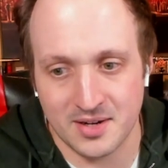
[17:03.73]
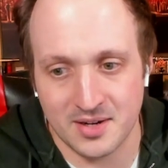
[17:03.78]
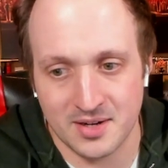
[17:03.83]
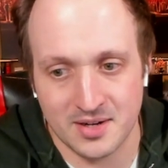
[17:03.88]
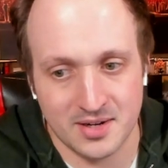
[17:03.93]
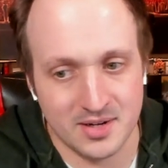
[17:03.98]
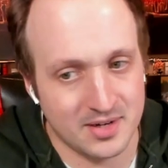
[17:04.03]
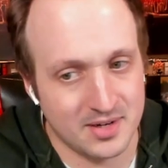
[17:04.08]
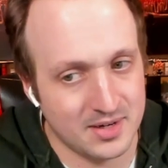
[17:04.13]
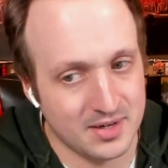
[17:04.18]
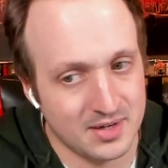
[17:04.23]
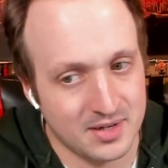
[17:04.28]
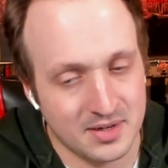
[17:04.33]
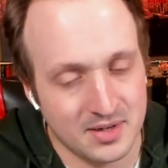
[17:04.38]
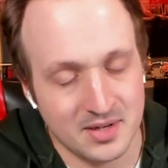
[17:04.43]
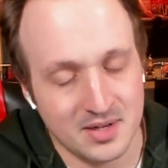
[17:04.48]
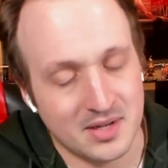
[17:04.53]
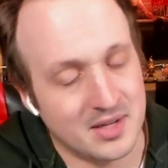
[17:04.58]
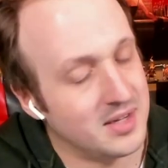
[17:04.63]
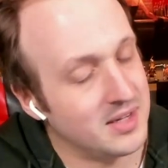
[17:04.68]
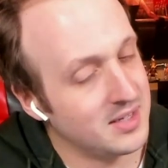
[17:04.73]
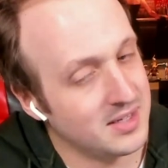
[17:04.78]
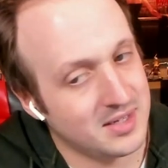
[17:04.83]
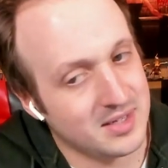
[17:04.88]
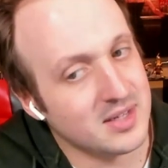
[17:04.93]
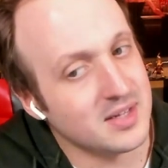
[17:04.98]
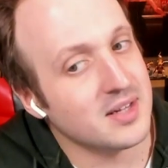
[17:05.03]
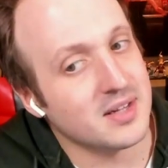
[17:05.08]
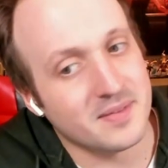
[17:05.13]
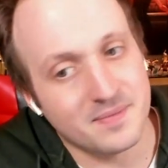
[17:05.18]

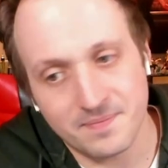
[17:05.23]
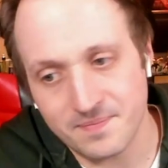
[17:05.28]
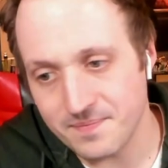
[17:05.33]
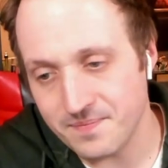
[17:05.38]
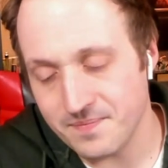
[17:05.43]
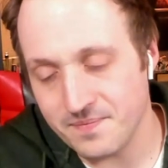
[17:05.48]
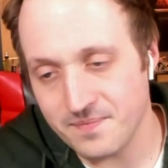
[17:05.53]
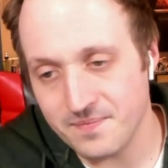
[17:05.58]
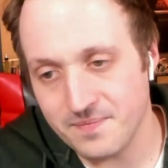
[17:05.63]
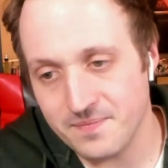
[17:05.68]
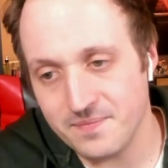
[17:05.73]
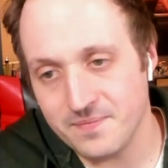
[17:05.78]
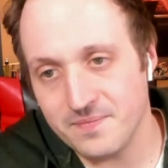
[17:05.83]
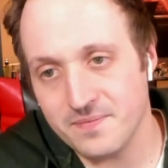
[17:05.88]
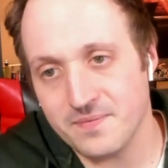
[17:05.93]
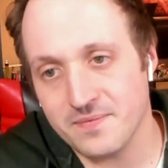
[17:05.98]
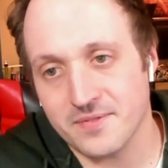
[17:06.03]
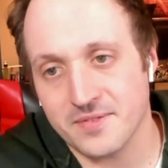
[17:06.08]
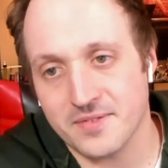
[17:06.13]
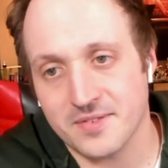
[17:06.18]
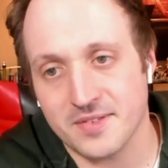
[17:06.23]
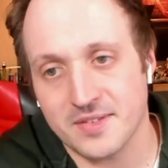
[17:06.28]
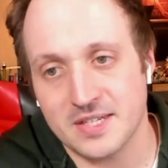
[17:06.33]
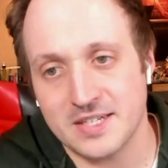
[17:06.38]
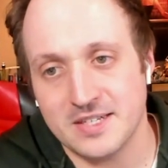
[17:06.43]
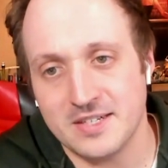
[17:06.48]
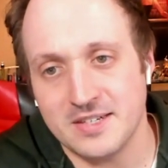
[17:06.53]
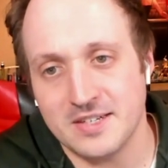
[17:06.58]
Nothing is said.